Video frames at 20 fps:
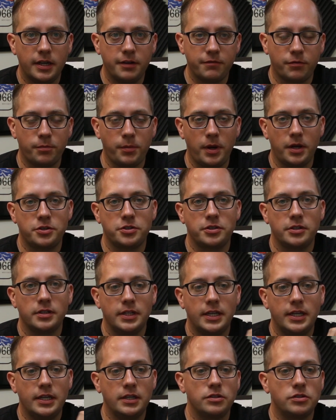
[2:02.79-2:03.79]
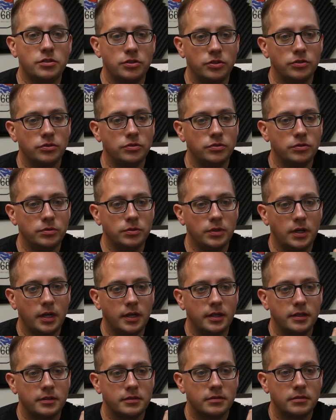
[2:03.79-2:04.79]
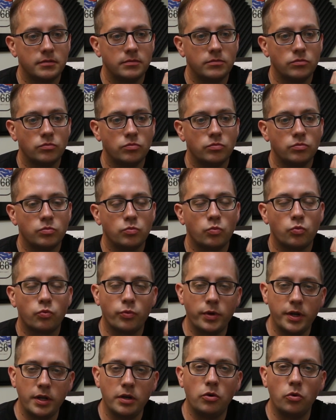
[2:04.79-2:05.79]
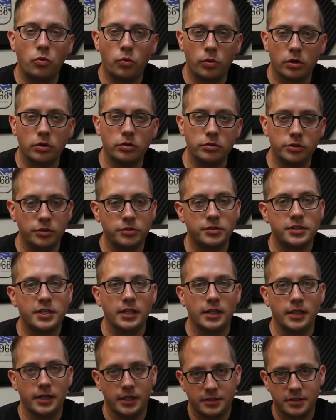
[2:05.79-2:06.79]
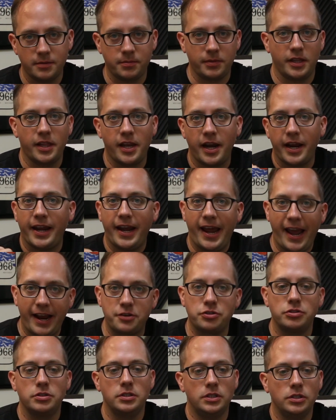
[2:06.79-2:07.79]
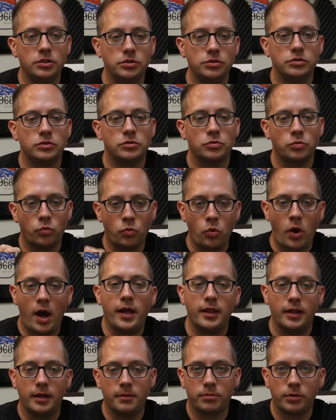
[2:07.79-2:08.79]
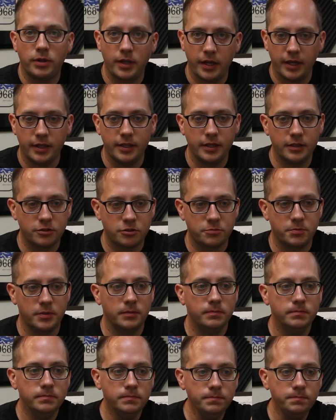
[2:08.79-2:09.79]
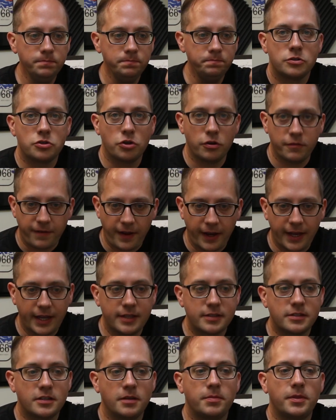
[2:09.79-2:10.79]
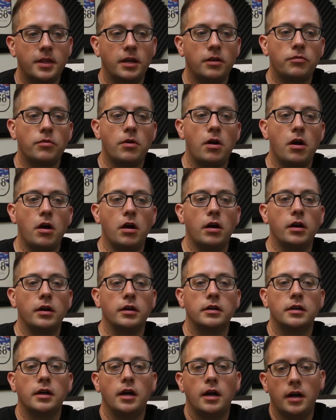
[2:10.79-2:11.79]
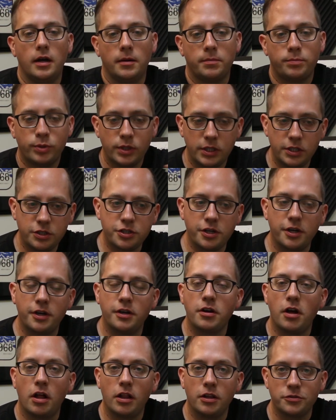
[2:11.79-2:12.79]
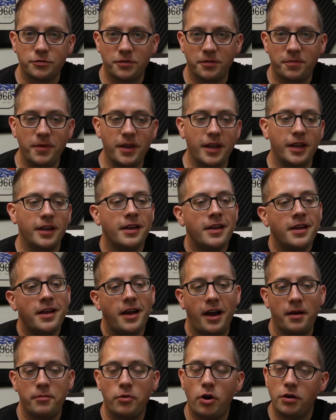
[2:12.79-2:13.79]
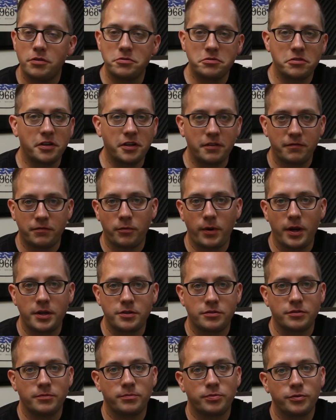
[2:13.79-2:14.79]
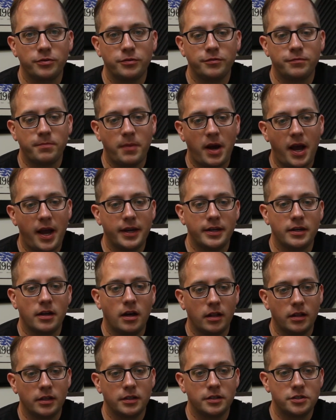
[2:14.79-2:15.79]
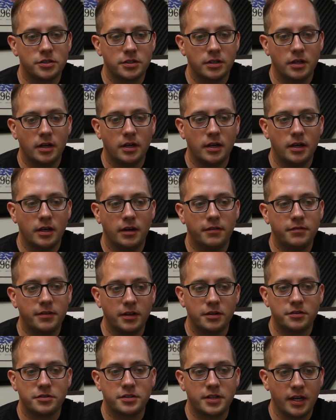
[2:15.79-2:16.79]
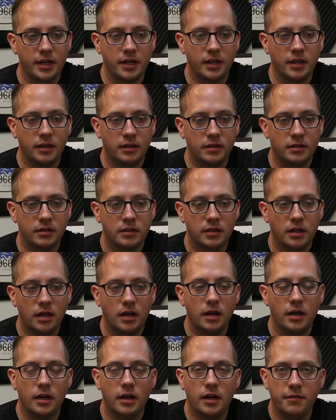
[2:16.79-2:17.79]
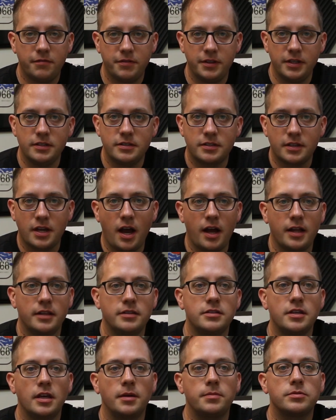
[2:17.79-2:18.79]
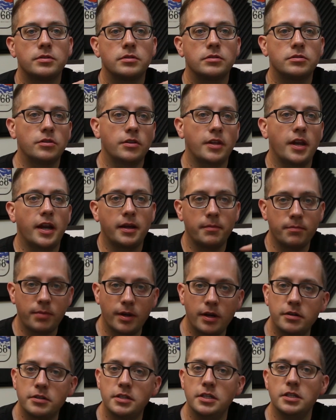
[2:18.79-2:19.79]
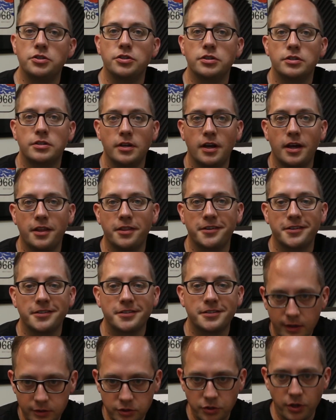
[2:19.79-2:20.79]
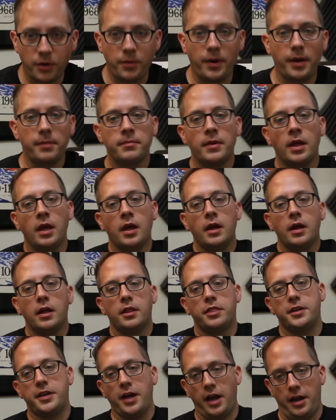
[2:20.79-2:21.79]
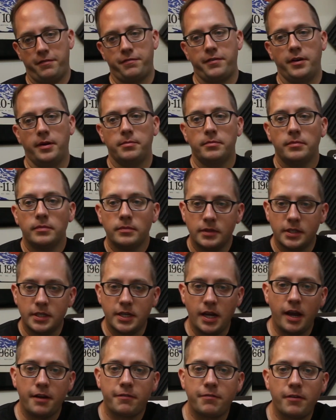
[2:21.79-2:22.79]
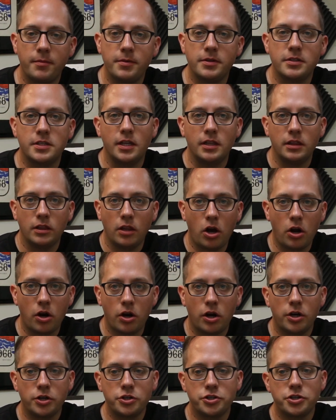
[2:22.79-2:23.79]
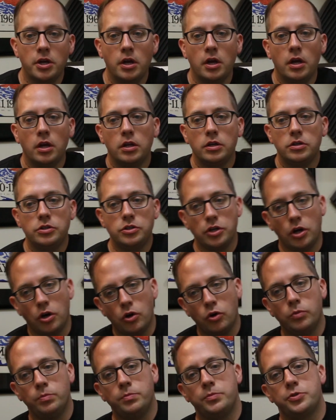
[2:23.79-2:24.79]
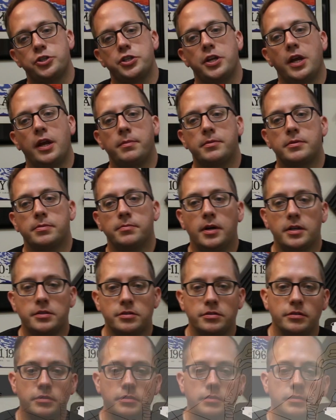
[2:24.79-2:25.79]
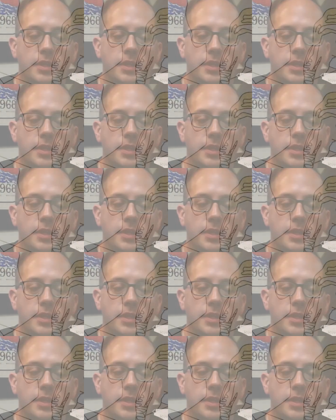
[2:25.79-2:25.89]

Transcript: information into real world utility, something that I can actually use while I'm playing the instrument. So if I get something wrong, please share your knowledge with me. I'm always looking for ways to improve my knowledge of the understanding of these concepts so that I can better teach it to others. So anyway, the diaphragm. The diaphragm is a large dome-shaped muscle